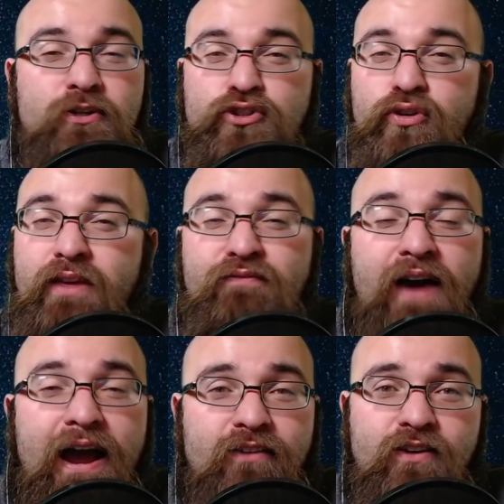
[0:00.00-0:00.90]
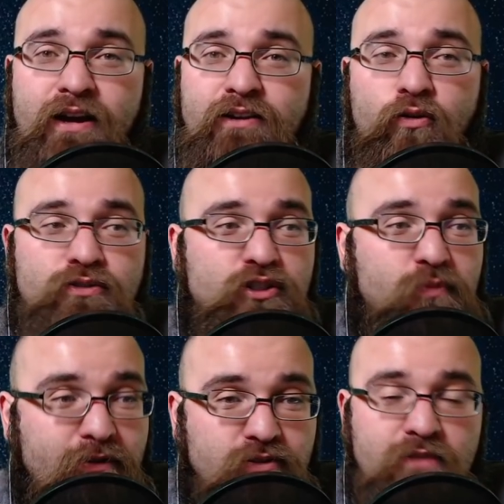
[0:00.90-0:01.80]
Sure, they fired their head coach, their
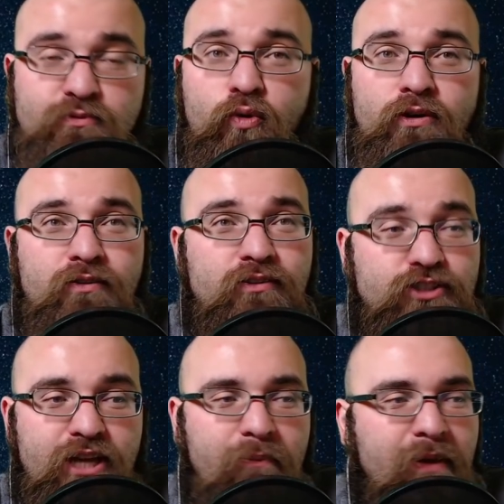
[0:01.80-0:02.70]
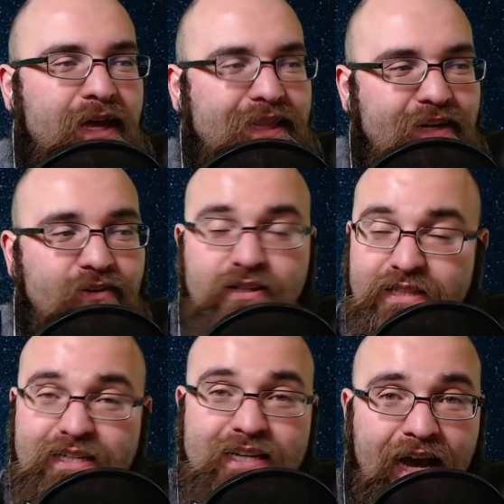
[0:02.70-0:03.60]
special teams coordinator, their GM. They're
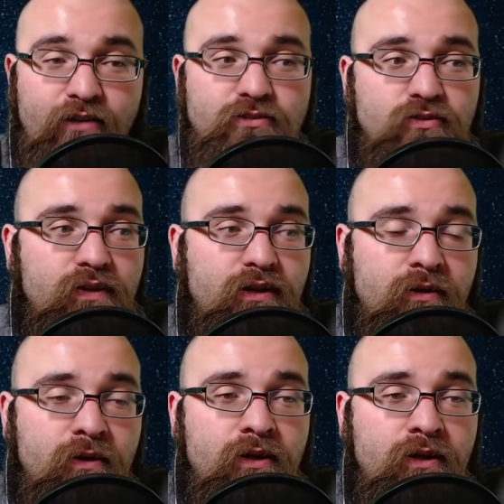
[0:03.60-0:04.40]
cleaning house over there.